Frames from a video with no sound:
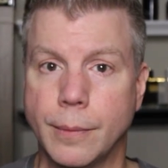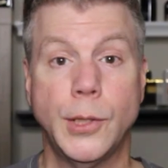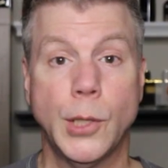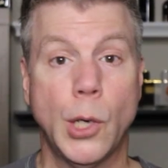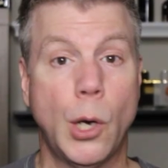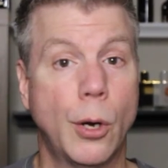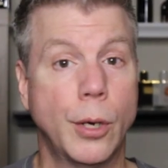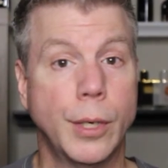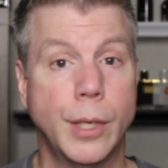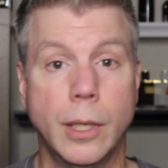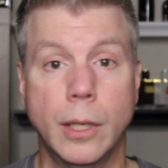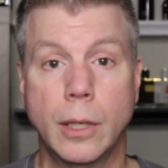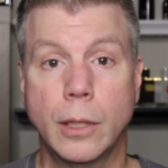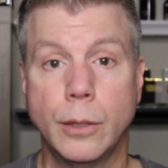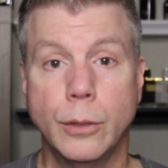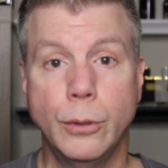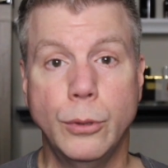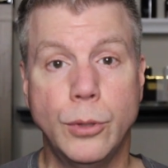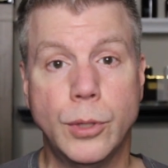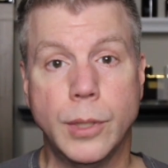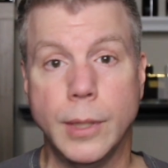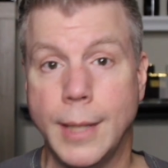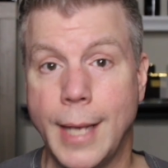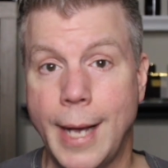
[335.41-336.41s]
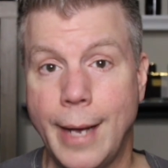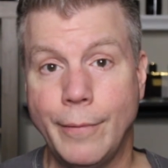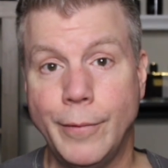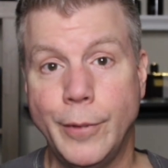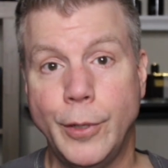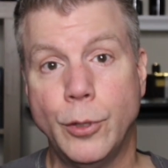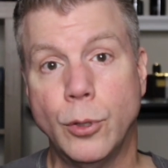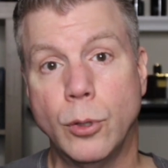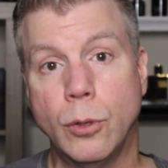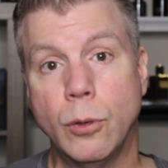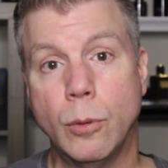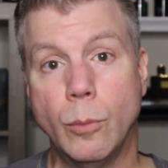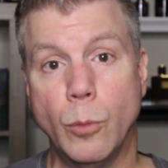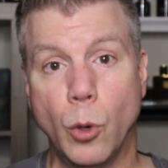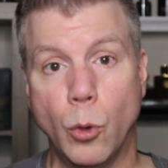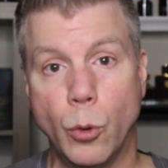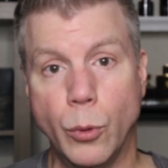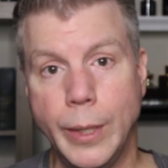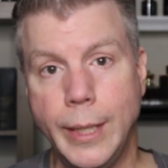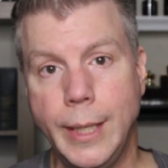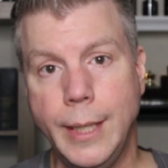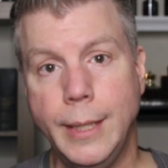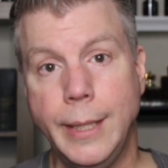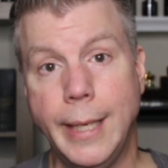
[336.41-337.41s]
Its heart includes lavender,
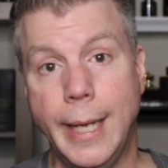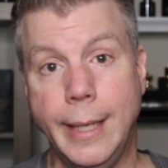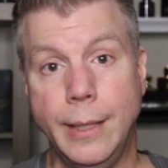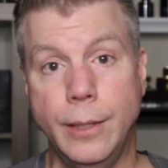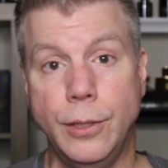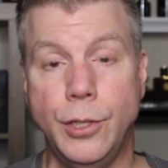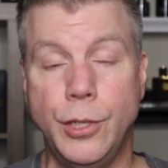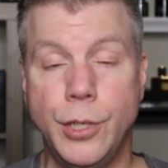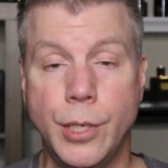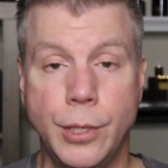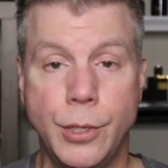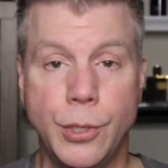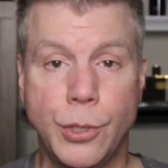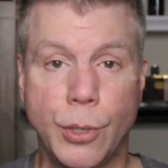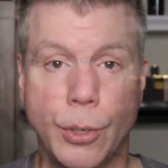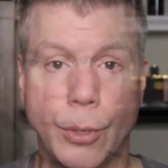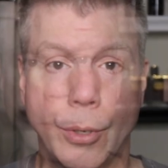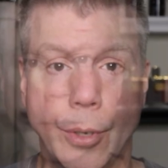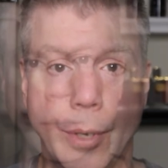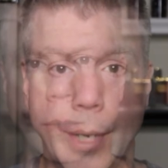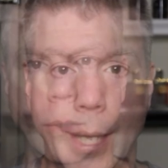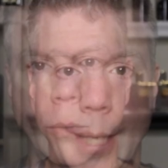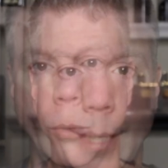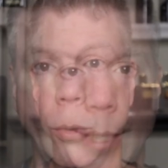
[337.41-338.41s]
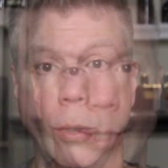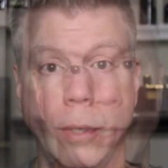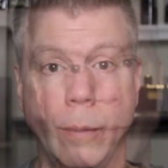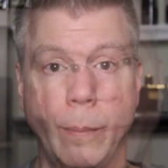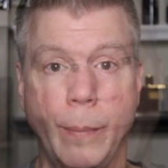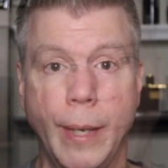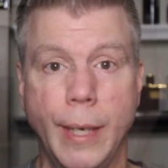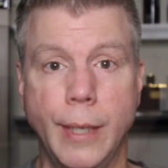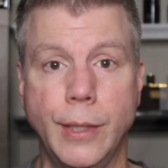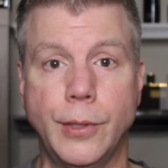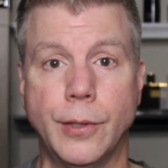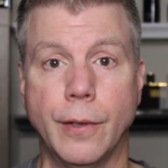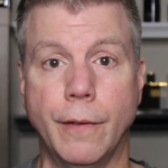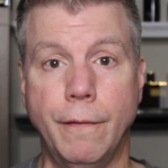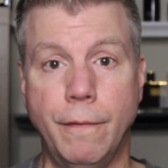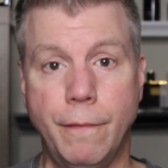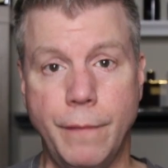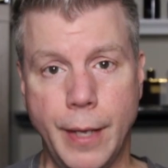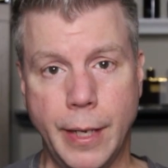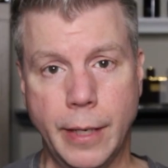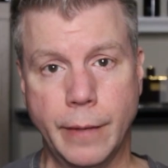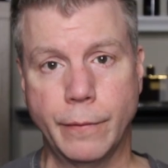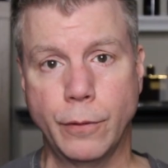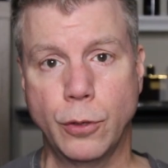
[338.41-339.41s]
marine, and ginger, with a base of
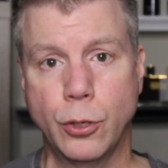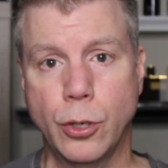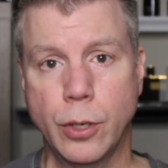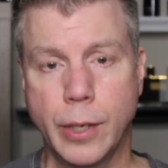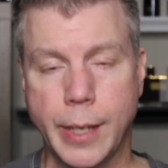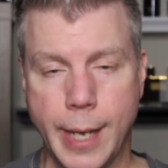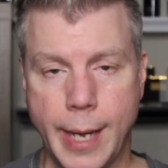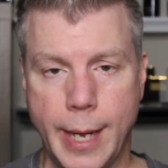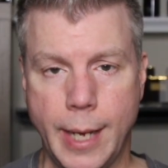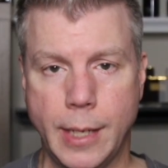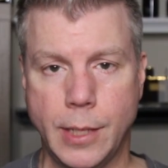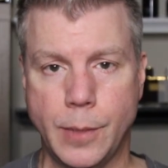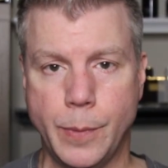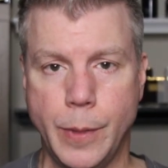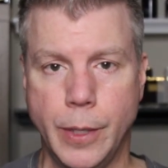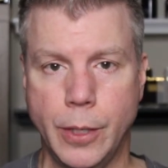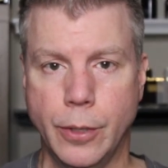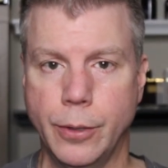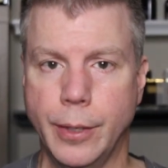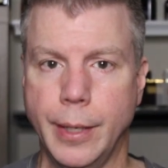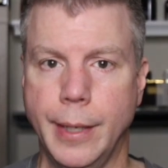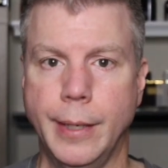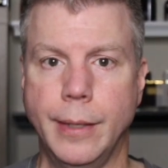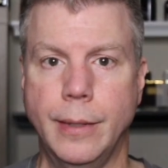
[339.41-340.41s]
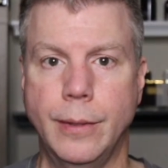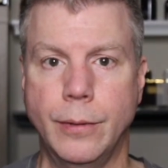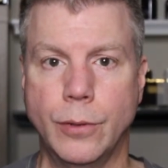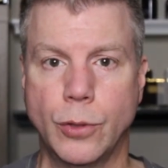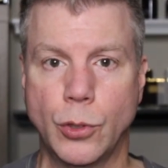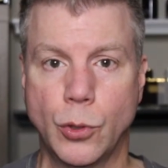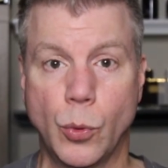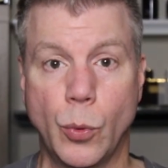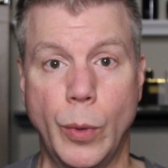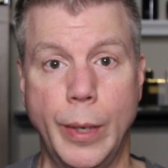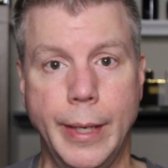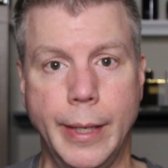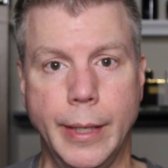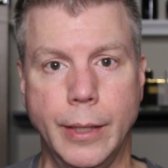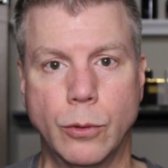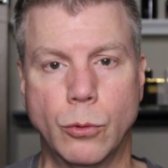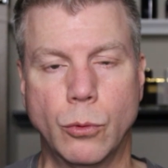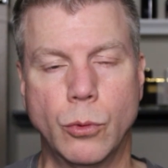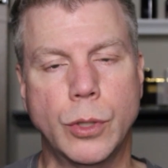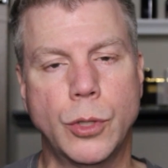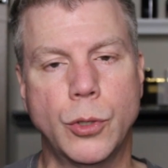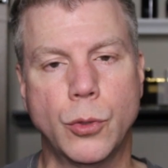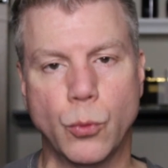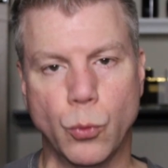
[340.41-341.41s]
vetiver, cashmere, and suede,
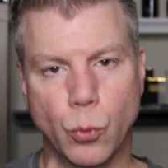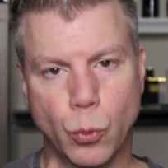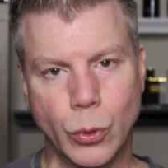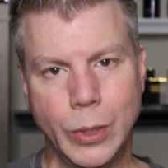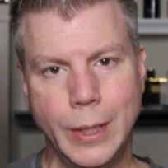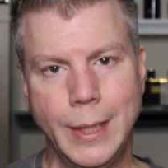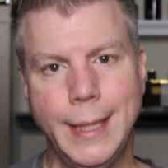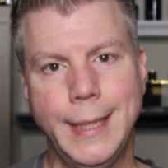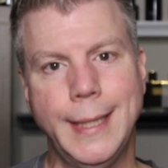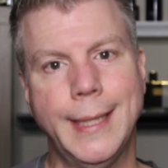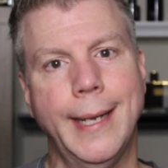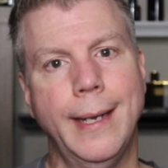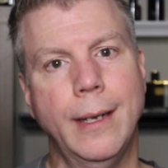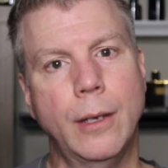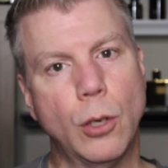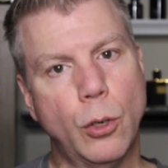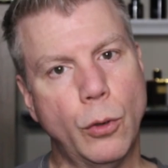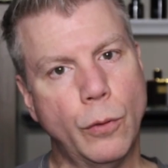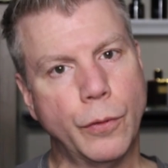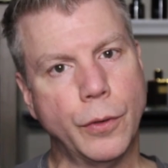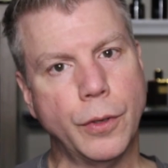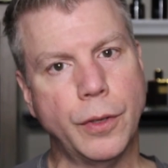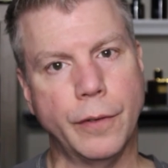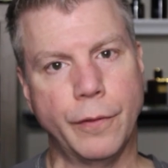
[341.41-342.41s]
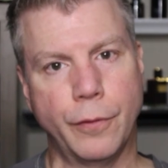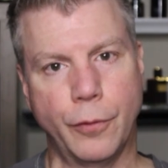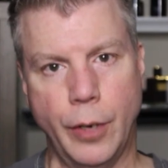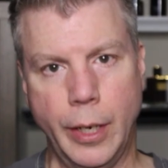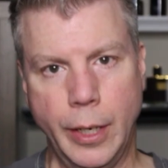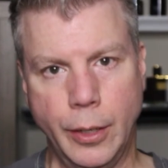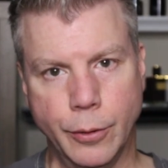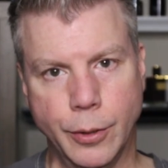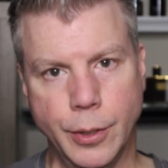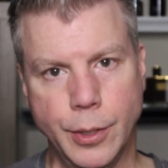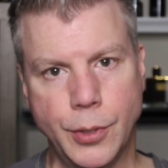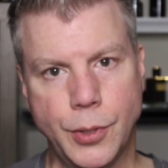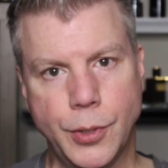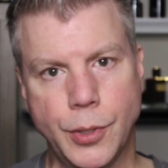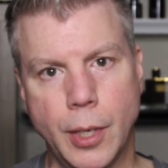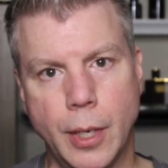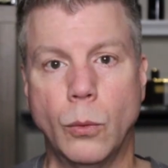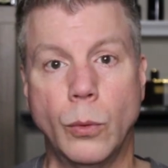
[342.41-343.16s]
which really take over the fragrance